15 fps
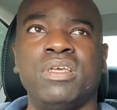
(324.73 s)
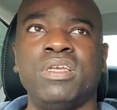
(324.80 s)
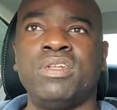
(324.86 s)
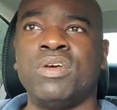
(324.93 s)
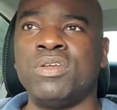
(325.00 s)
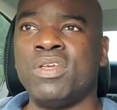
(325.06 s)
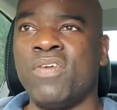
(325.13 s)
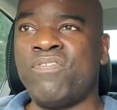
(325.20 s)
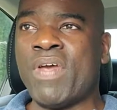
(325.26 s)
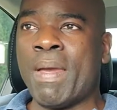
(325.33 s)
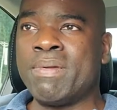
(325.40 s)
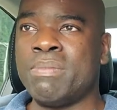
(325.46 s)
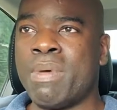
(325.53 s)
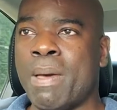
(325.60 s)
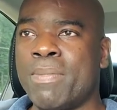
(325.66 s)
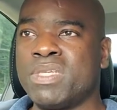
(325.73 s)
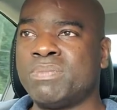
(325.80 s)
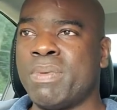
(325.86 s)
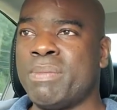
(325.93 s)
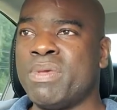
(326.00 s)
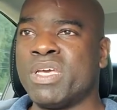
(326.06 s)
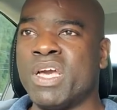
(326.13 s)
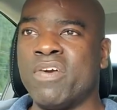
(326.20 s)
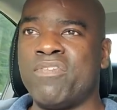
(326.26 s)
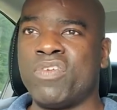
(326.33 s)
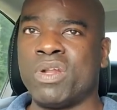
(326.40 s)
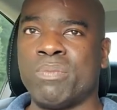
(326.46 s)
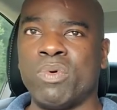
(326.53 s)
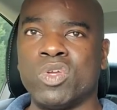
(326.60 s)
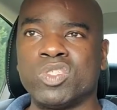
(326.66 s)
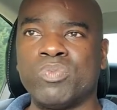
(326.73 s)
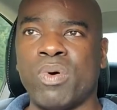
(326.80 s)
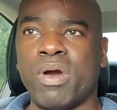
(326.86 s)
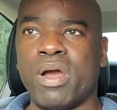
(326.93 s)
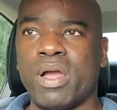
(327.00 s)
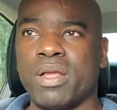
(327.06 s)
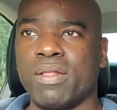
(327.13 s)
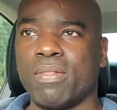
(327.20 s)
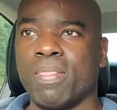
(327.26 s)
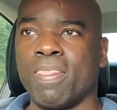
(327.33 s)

You know, your family members may be good for the most part,